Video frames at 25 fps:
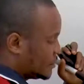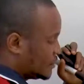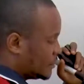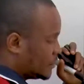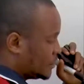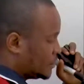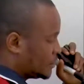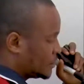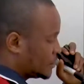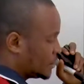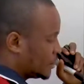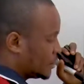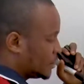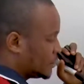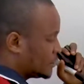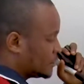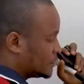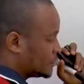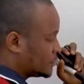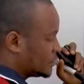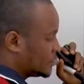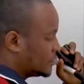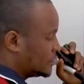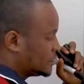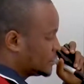Okay?
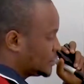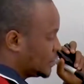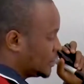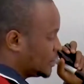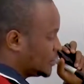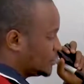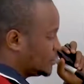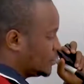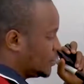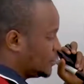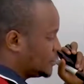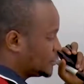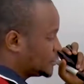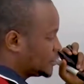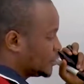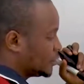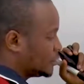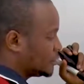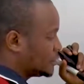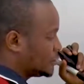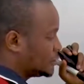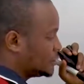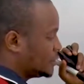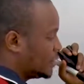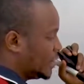So the second option
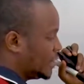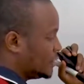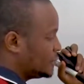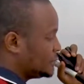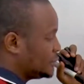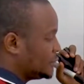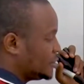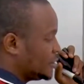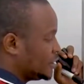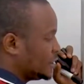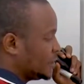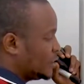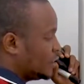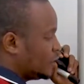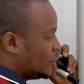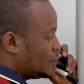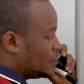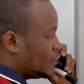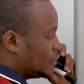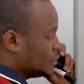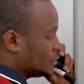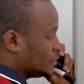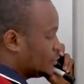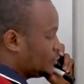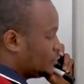could now be,
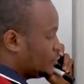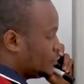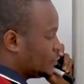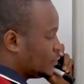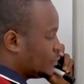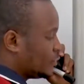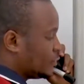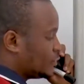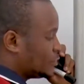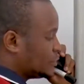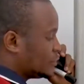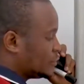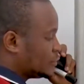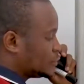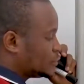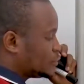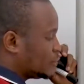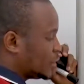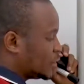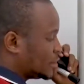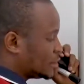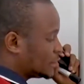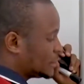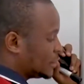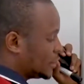what if we close this
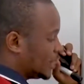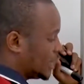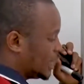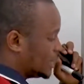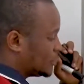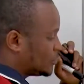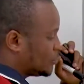one and